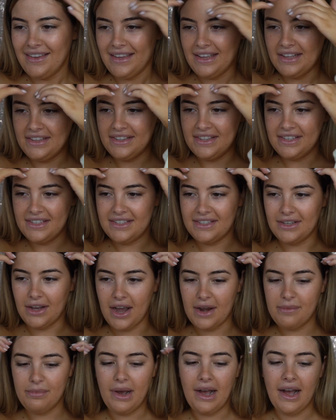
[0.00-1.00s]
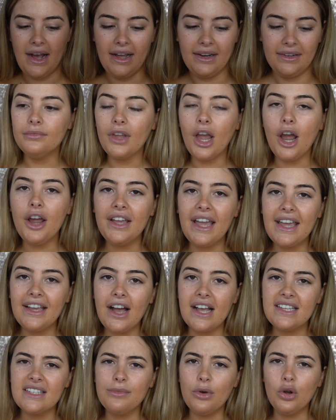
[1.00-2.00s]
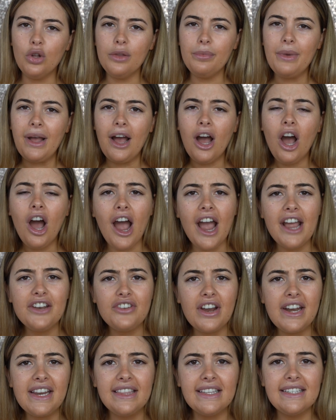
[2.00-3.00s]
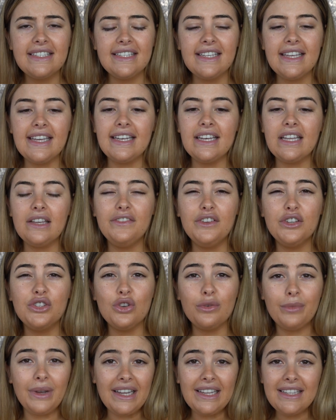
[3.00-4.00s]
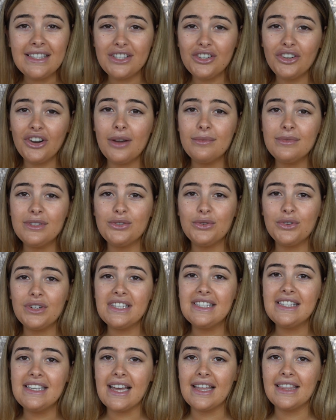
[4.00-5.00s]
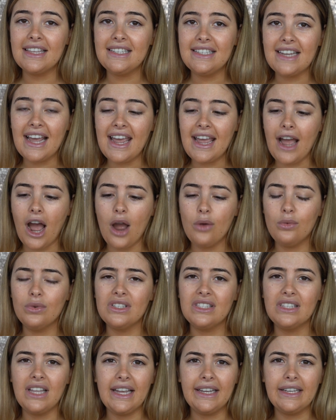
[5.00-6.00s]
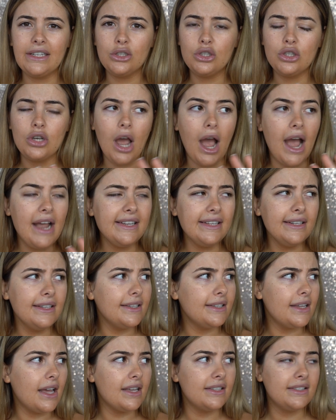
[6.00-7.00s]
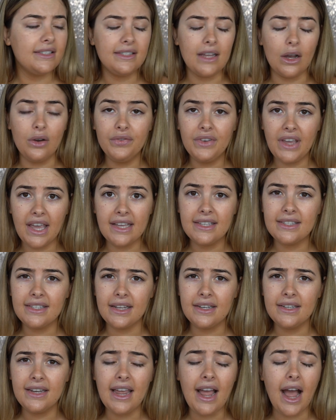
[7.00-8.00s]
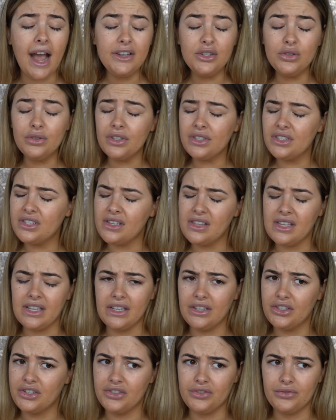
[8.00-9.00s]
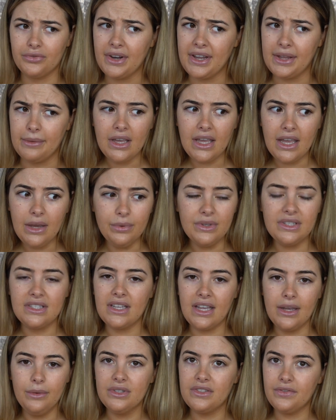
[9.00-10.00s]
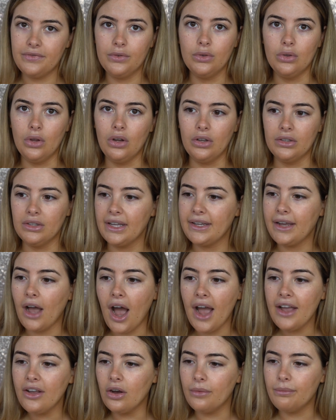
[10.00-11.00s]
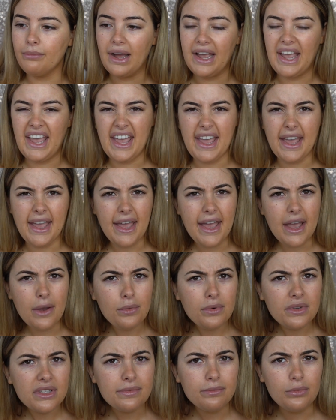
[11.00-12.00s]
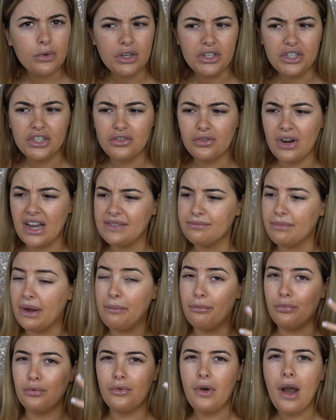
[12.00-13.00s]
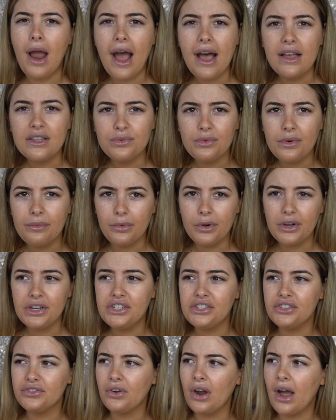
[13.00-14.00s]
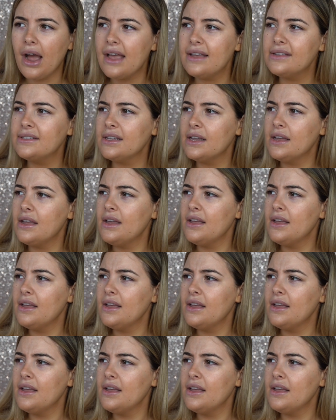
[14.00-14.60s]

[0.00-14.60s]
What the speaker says: It's the side part. Okay guys, I'm all about hydrating the skin. If you saw my Instagram stories the other day, I was like, I did a self-care Sunday. I took it to the extreme. It was full on. Like my hair was moisturized, my brows were moisturized,